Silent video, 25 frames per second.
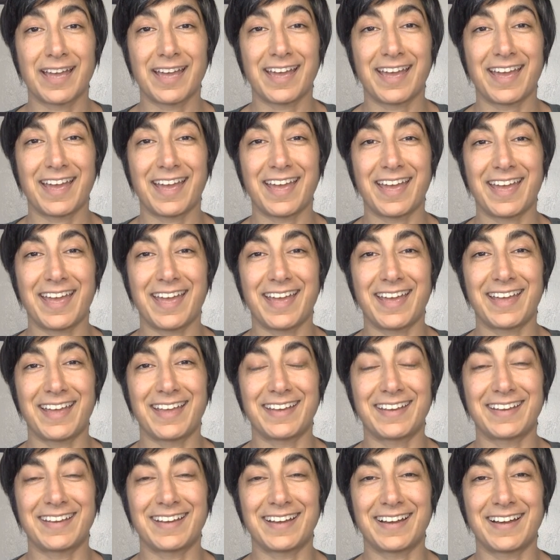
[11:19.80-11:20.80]

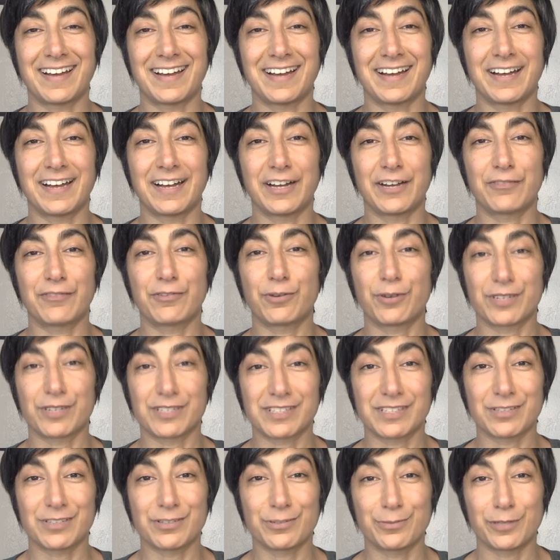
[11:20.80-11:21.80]
and of
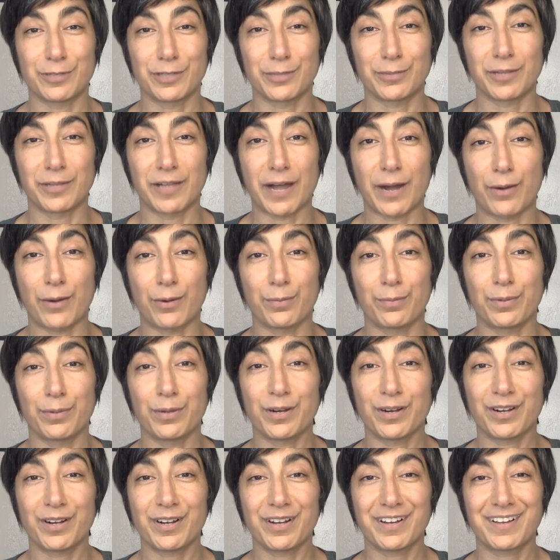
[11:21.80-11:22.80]
course the New Billable Hour
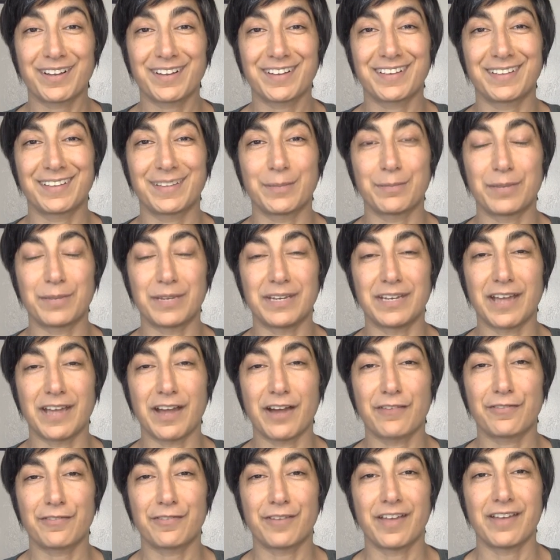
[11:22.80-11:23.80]
book and the
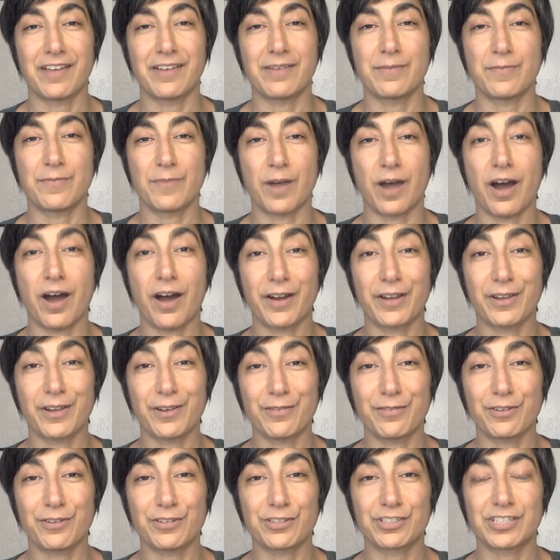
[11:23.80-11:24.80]
PDF and
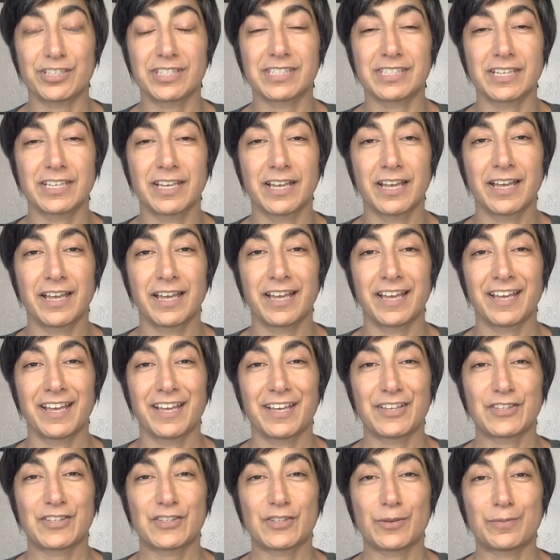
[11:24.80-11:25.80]
audio versions.
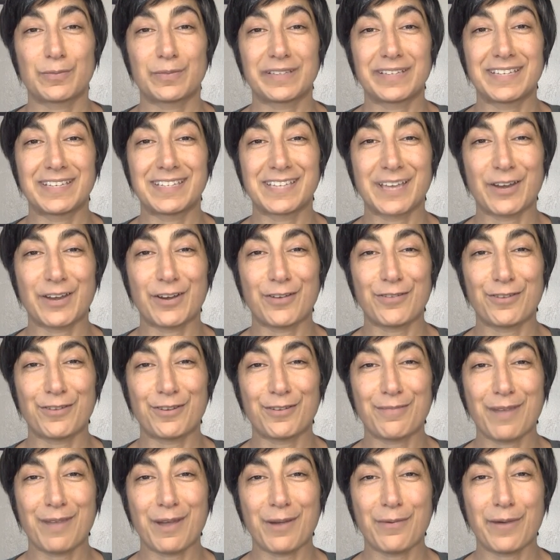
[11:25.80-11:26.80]
So please head over
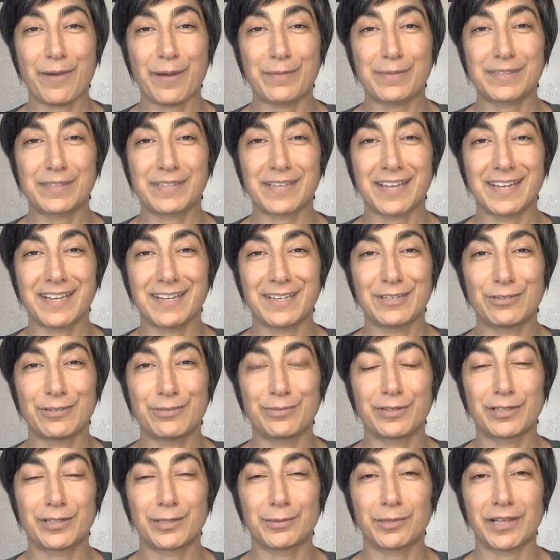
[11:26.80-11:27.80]
to my website,
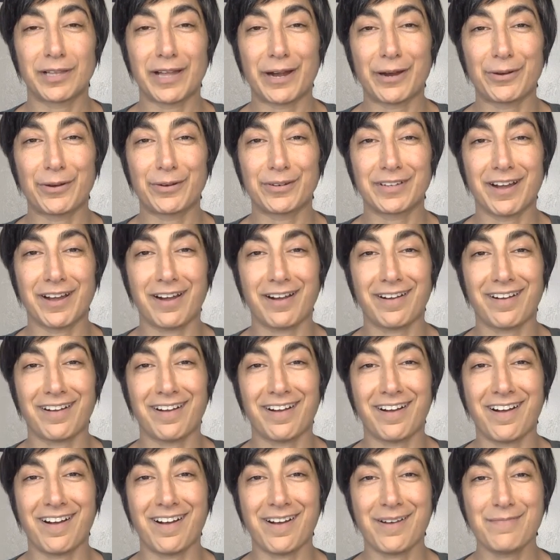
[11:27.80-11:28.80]

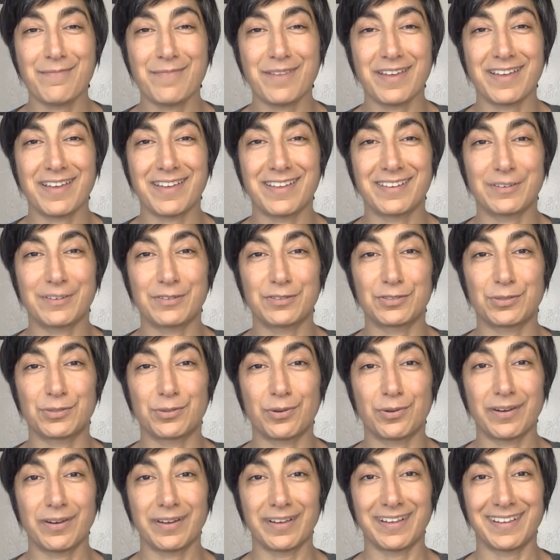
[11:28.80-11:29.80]
newbillablehour.com, and
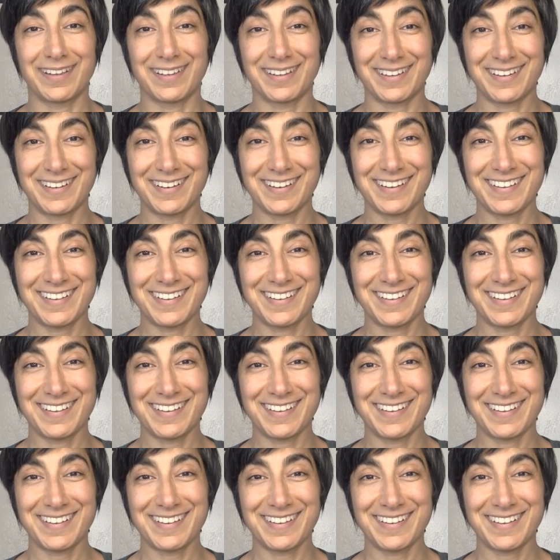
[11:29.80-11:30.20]
join